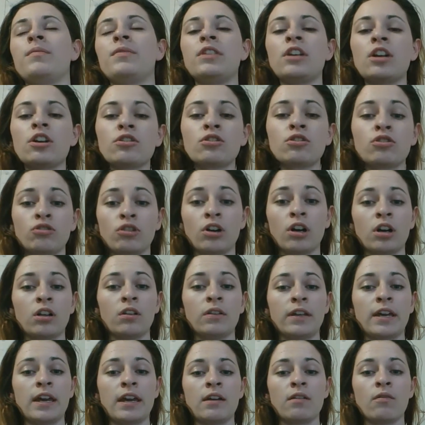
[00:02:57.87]
they're
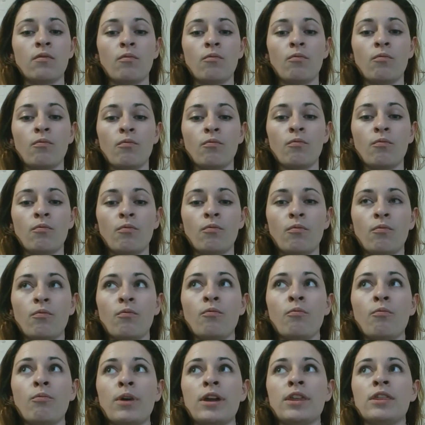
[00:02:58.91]
struggling
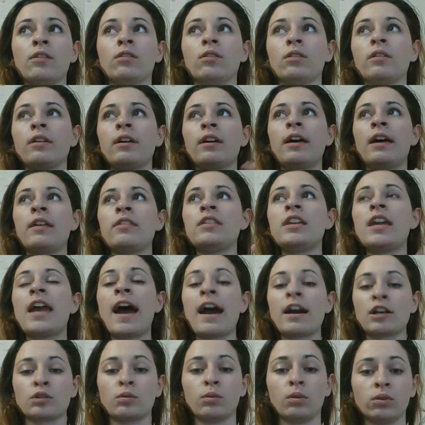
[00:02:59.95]
with the
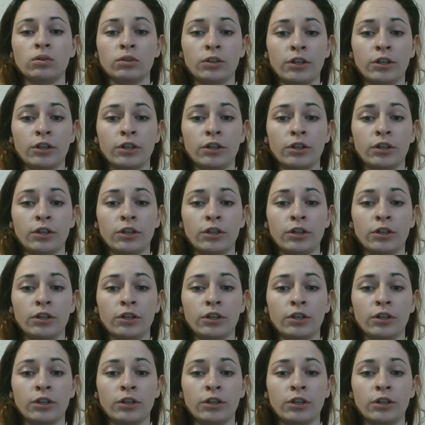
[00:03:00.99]
actual